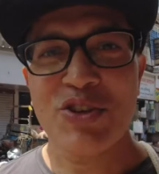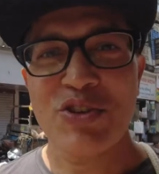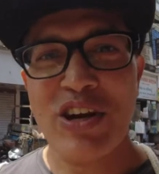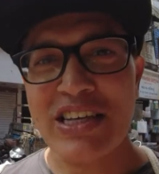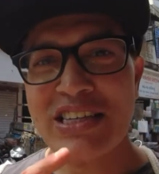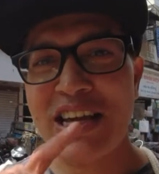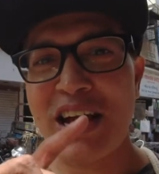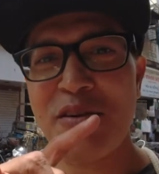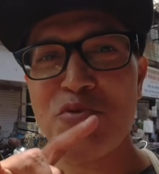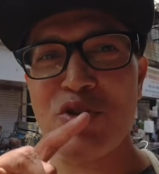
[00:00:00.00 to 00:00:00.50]
So
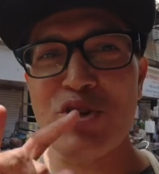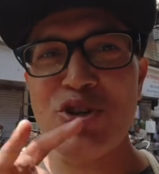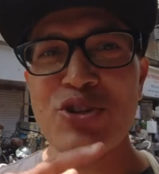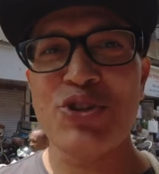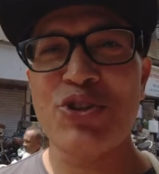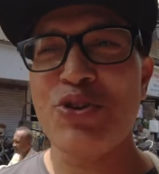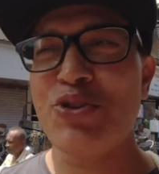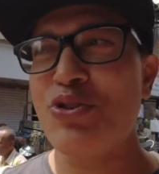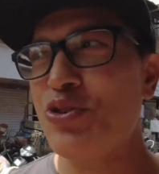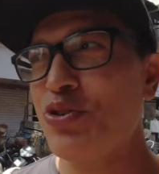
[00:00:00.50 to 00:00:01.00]
guys, I'm going to
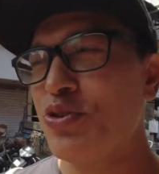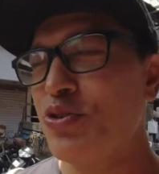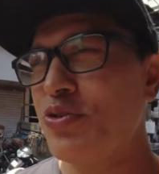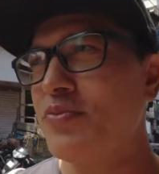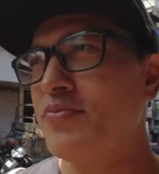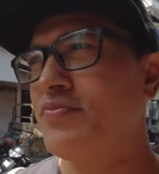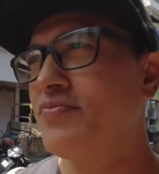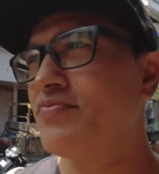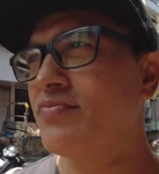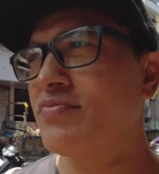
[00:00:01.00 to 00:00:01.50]
show you
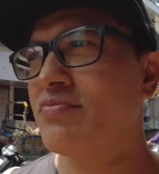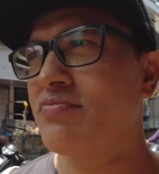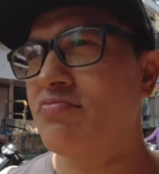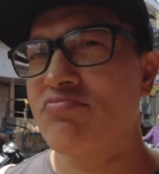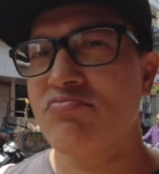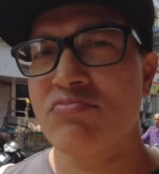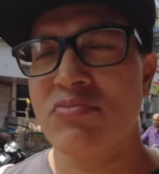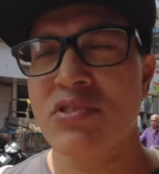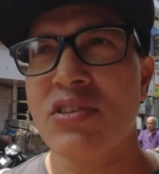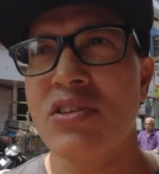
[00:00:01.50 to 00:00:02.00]

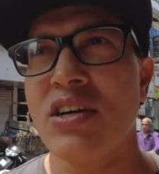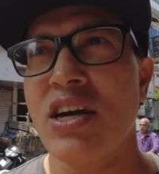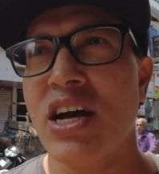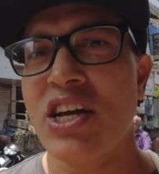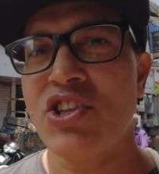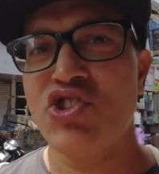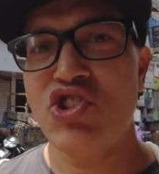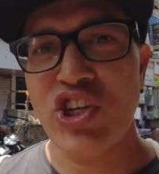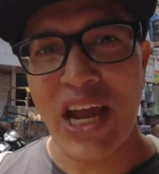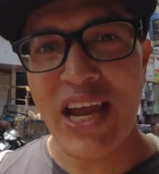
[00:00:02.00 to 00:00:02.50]

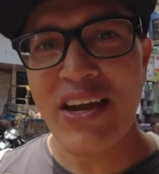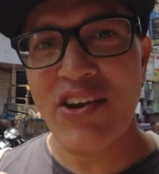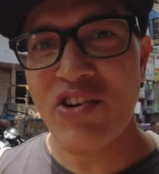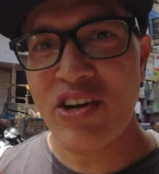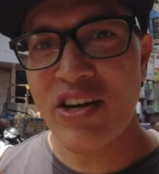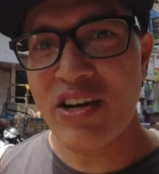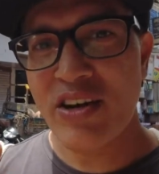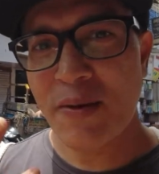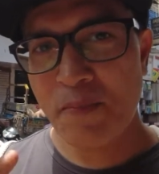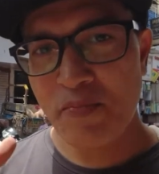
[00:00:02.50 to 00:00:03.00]
uh,
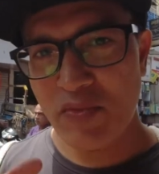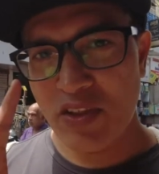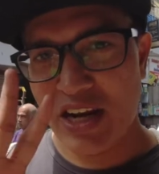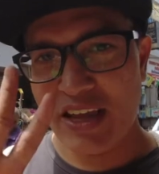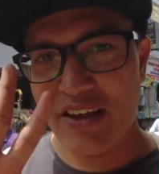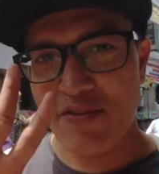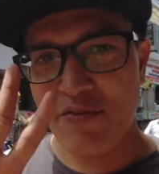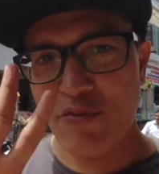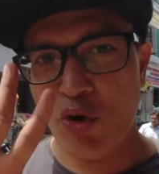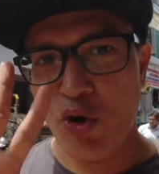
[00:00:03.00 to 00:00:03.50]
jaggery.
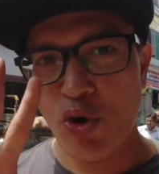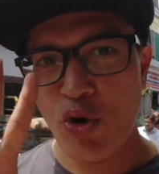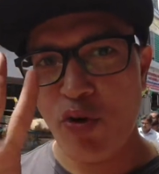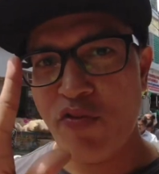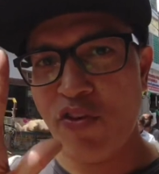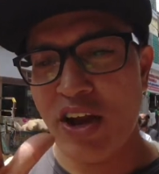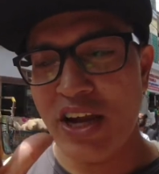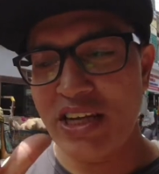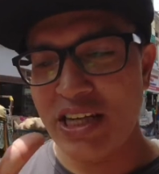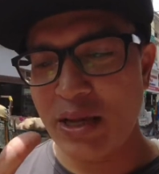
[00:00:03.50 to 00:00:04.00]
Like four or
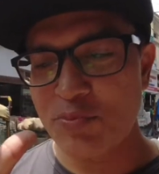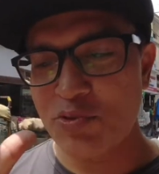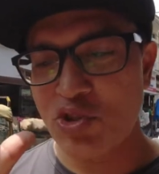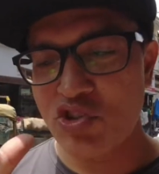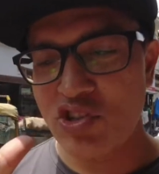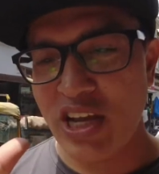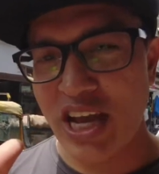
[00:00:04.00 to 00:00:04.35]
five types of